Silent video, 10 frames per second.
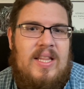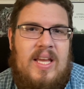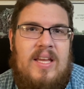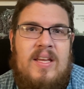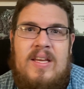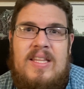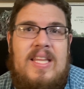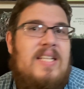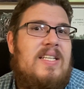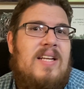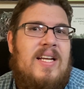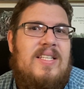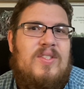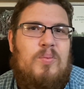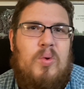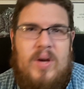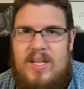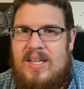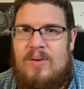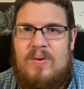they did not
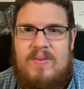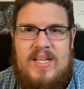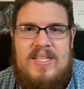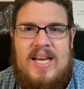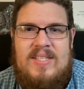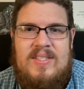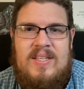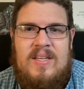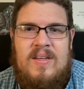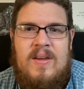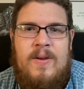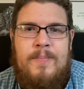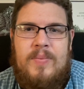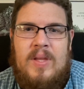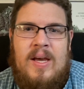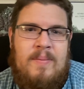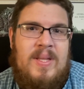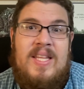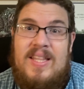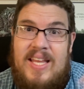disappoint. They were fantastic.
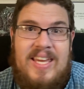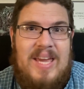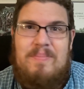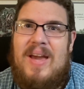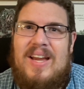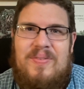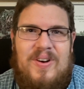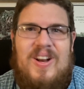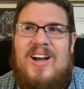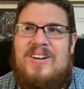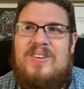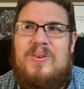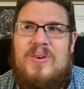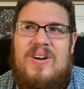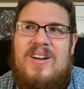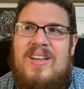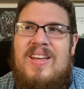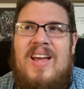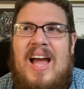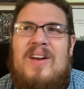And then they came back for an encore.
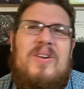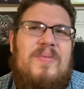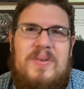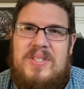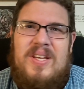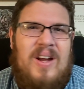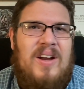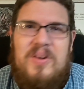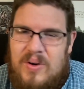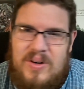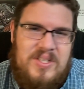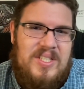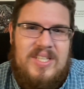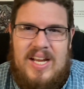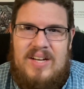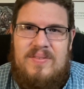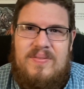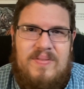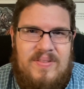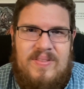I don't know if it was an encore or just kind of
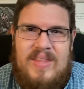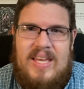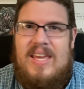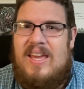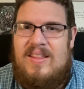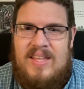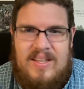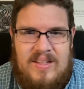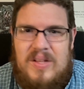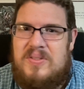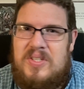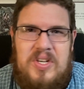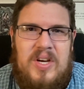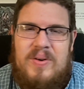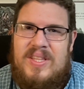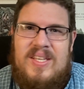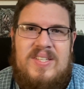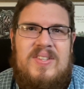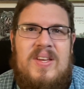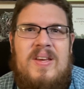they closed the show with
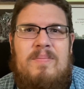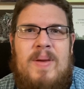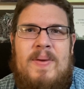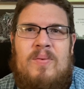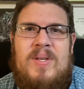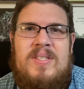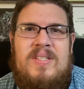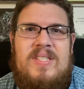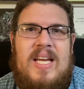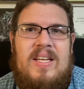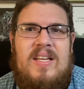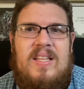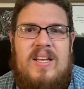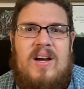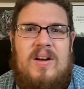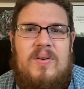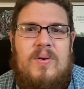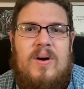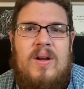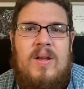this. Maybe it wasn't technically an
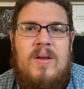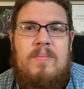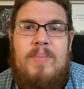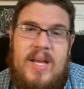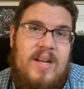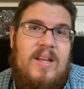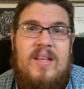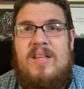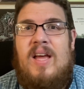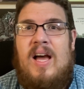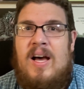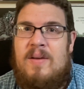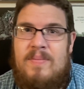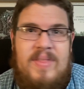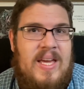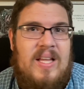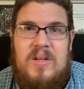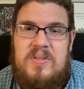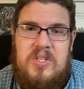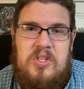encore, but they
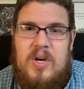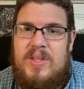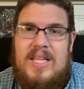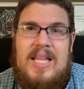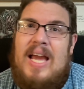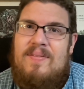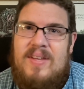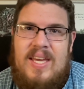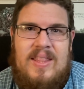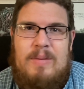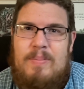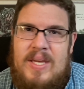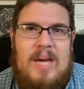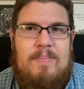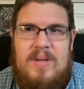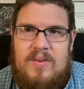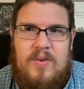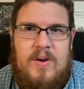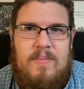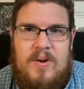closed the show with Alive Again, the big epic
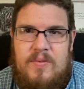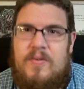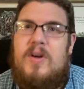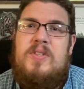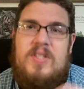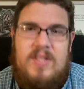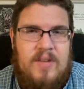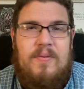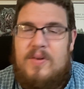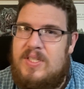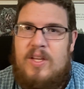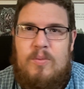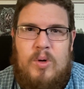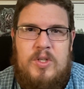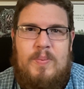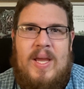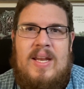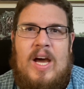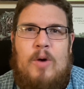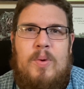from the first Neal Morse Band
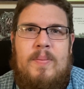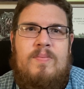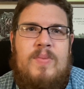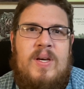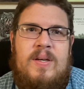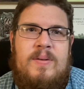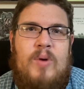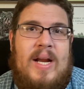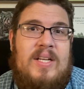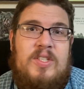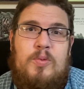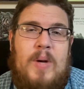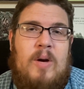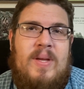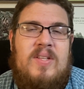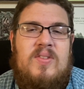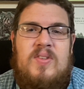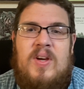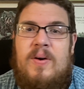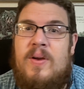album, The Grand Experiment.
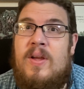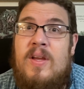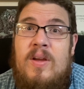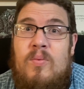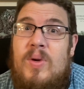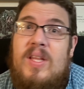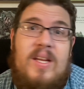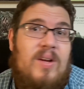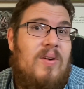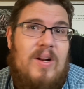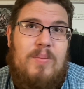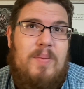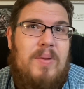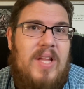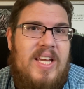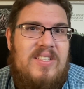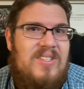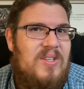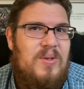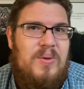So really incredibly played
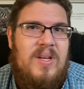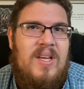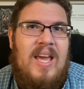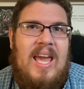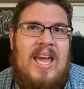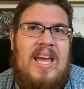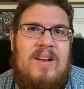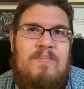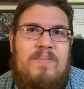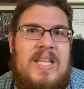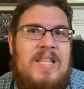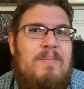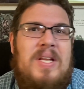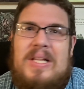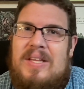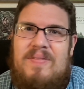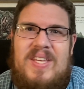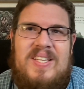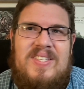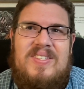too. And in the middle of
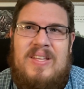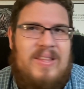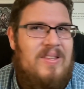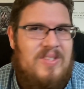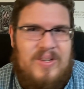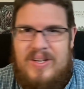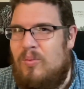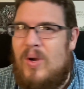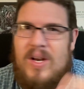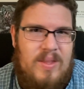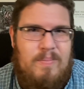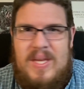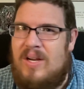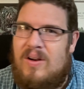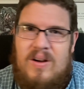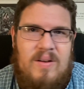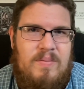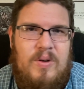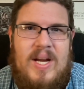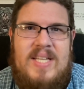this, and during one of the bigger,
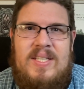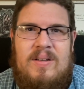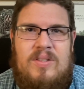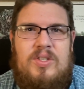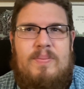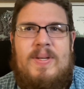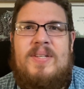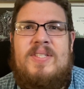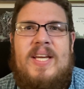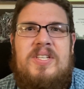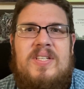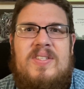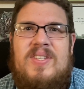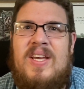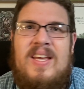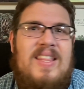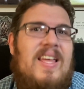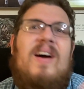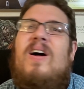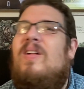crazier instrumental sections,
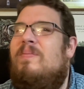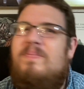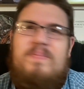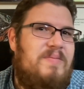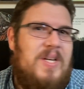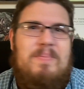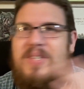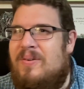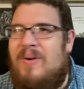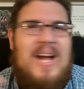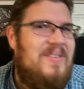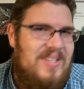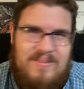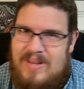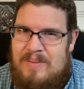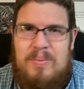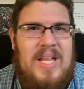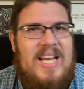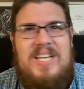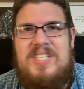they all jumped around and
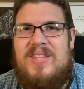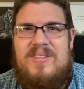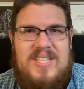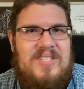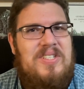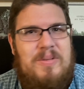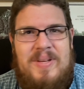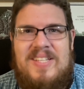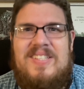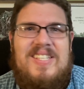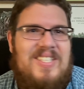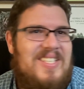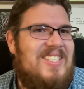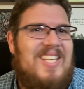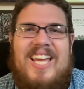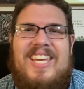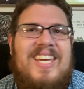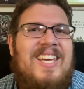played each other's instruments, and just like,